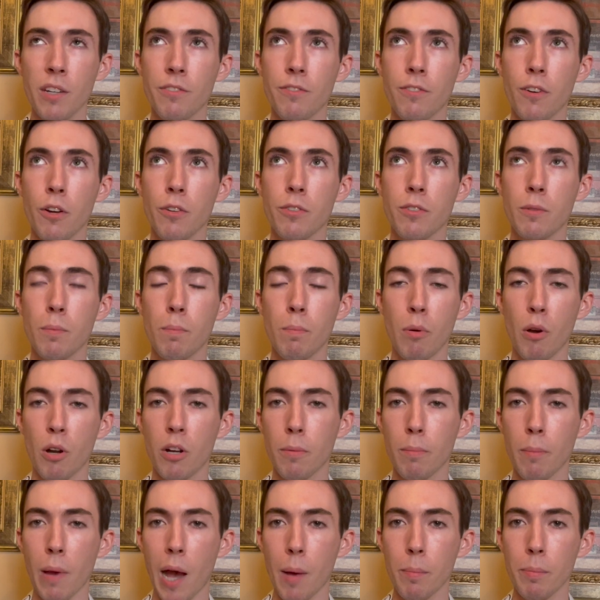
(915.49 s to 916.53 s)
first
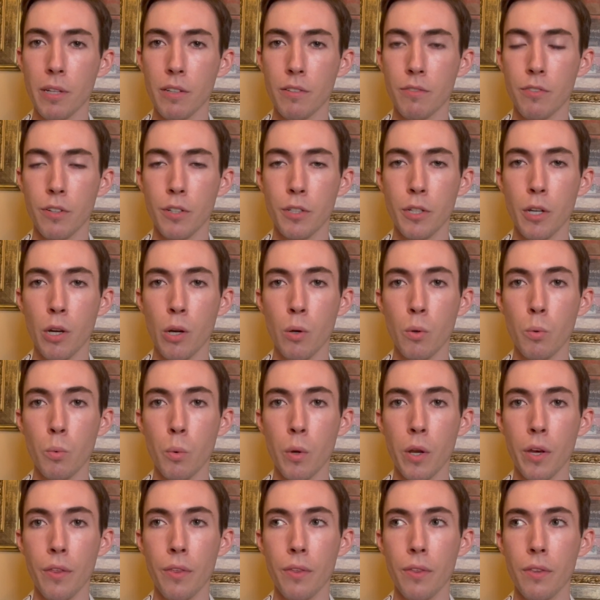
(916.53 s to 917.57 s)
book mapping video
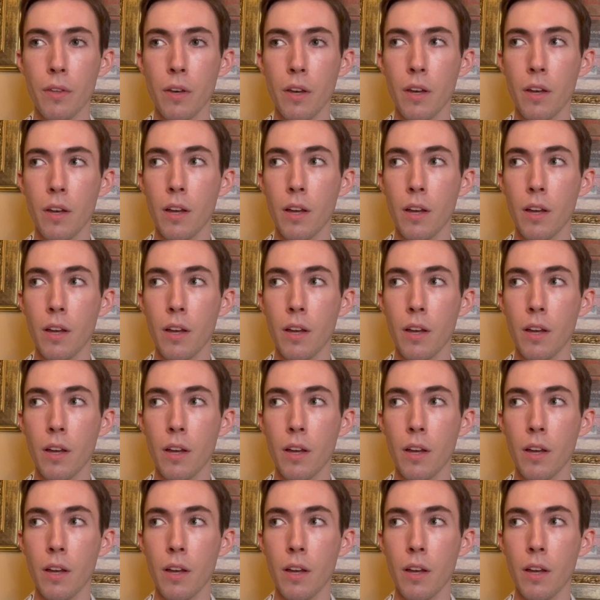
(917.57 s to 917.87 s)
with